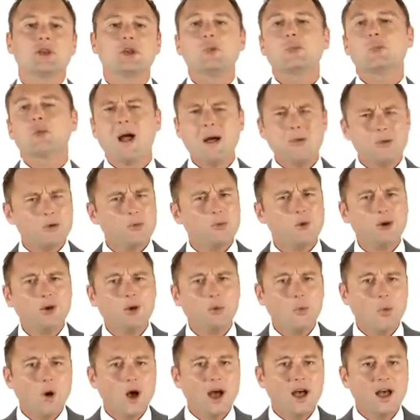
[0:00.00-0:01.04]
you'll probably wonder
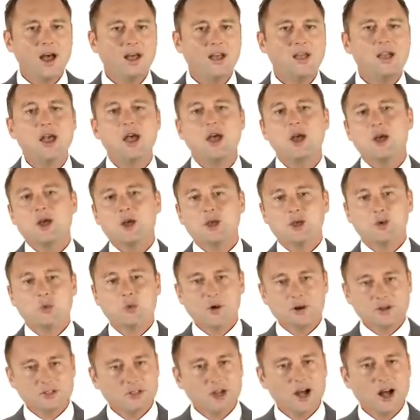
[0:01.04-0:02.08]
why you
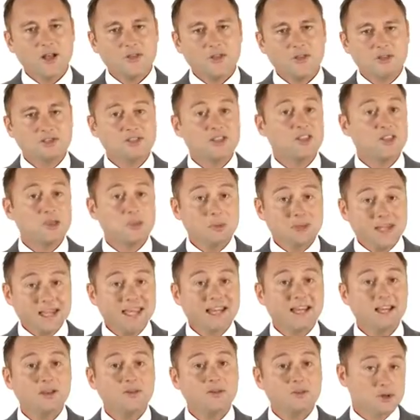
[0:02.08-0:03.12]
weren't taught this at the
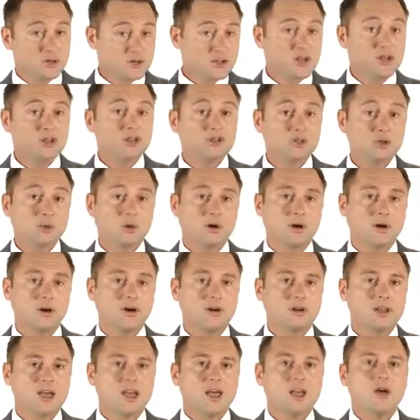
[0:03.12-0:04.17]
beginning of your sales
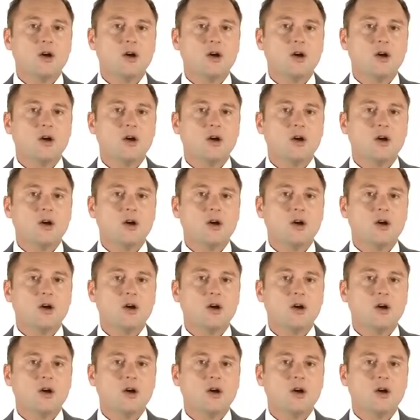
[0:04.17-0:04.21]
career